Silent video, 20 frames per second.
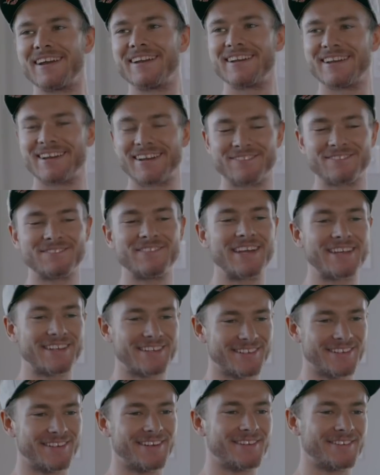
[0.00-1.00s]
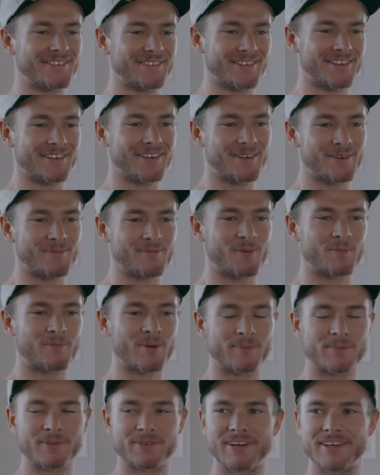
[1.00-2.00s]
I ended up make you know doing a lot more
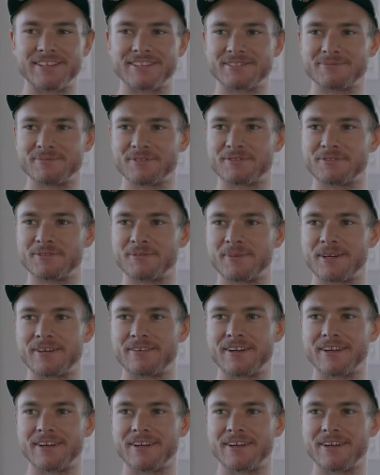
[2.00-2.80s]
preparation before my